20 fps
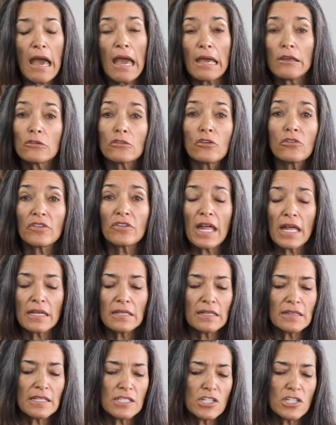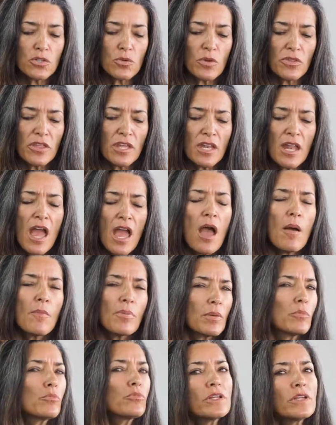I don't know if it had anything to do with it,
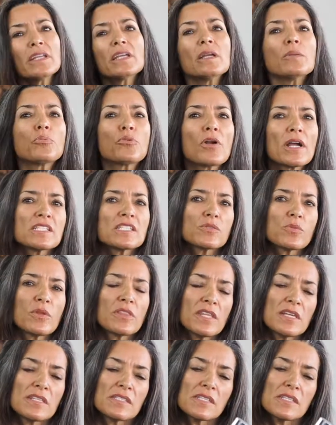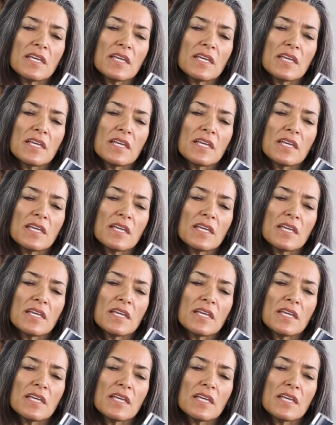but I'm really impressed with this.